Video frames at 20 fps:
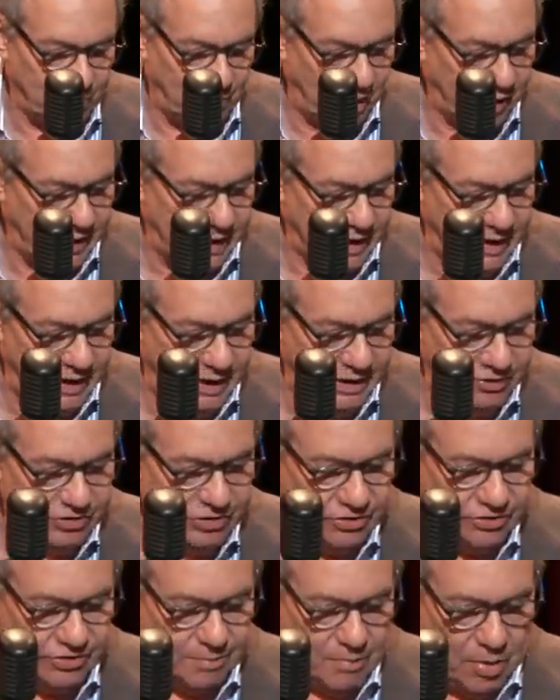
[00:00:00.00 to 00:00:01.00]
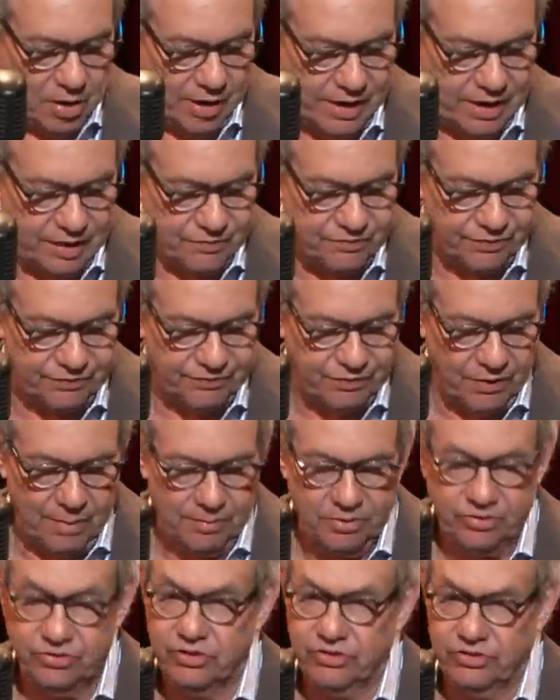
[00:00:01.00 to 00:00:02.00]
market is. It's a market for
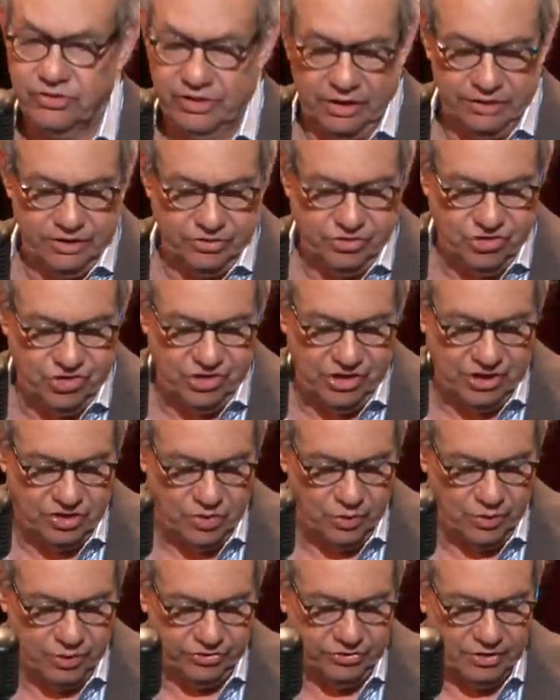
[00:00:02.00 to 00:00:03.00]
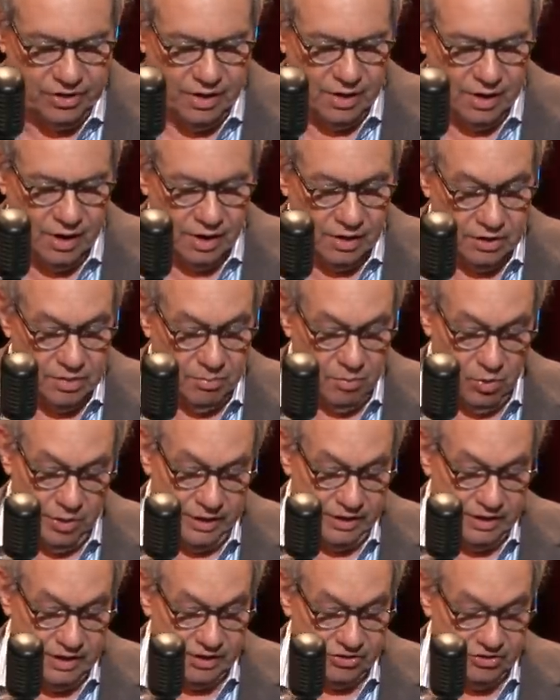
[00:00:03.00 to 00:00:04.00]
farmers to sell their shit to us. Des
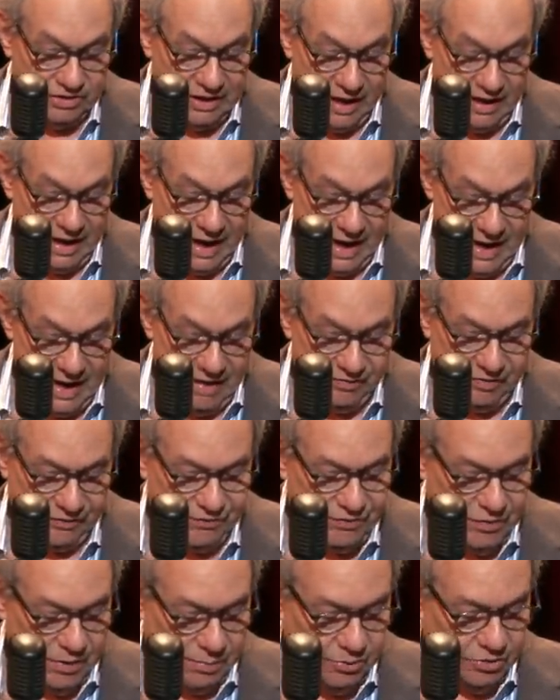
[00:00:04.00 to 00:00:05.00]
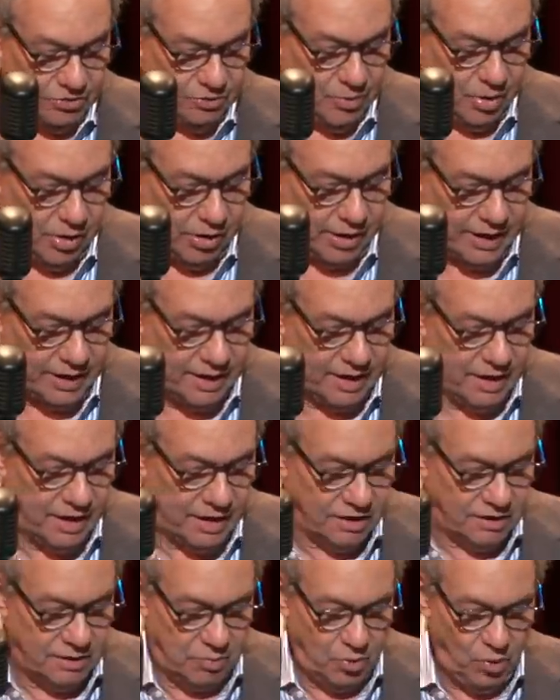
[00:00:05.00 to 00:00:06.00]
Moines does not have a farmer's market.
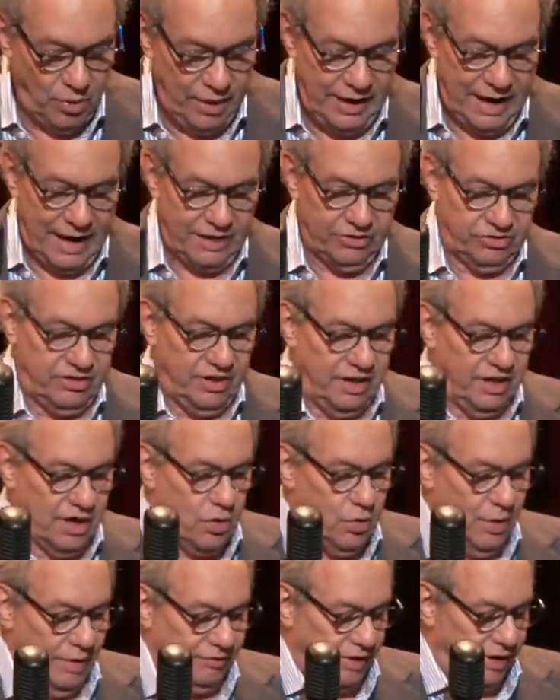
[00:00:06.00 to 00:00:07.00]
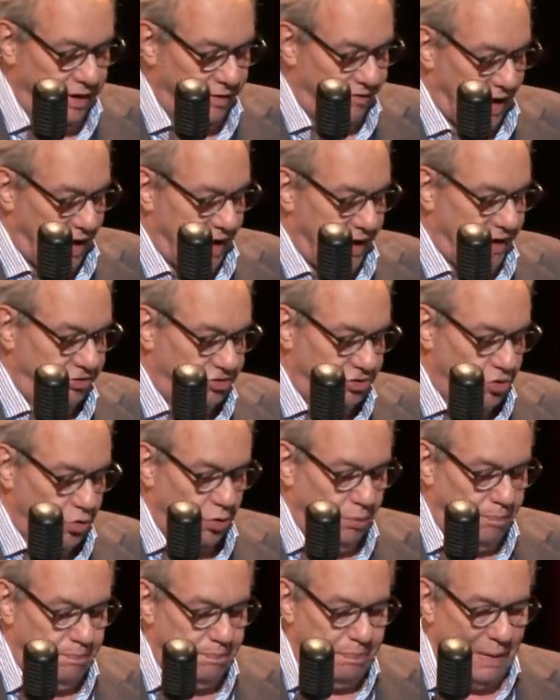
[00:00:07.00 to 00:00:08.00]
Des Moines has the equivalent of a high
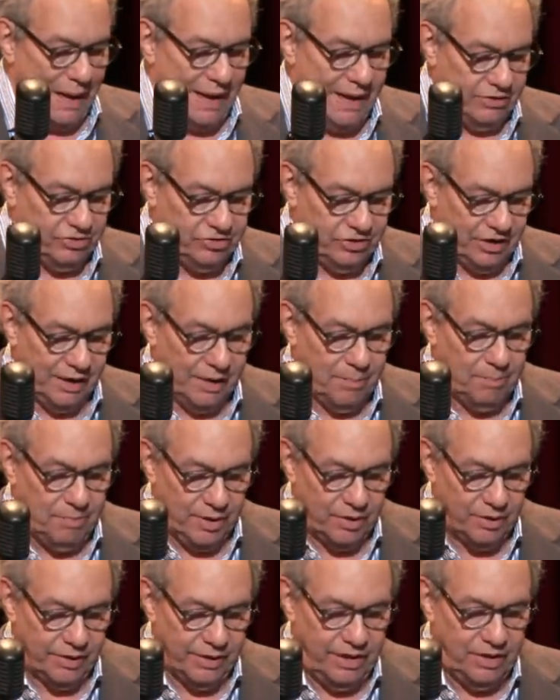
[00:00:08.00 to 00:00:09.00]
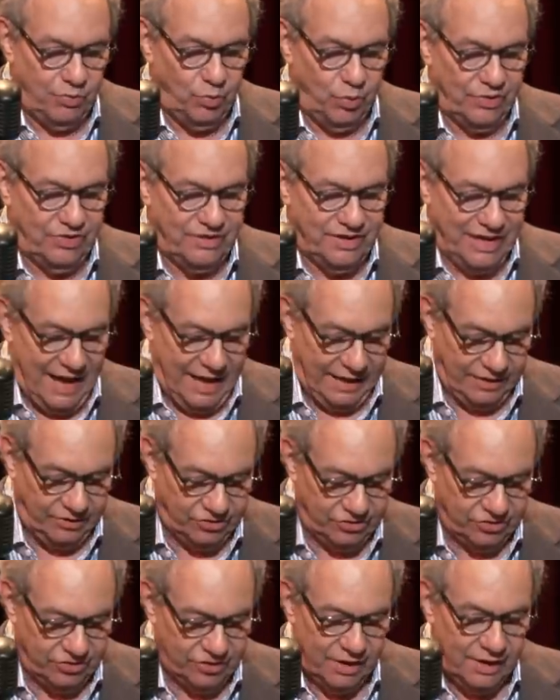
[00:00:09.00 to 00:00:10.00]
school passing period with
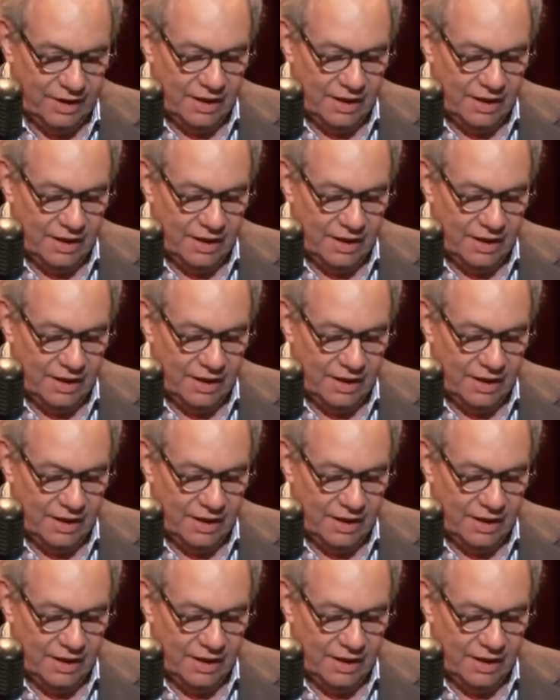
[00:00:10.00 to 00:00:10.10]
tents.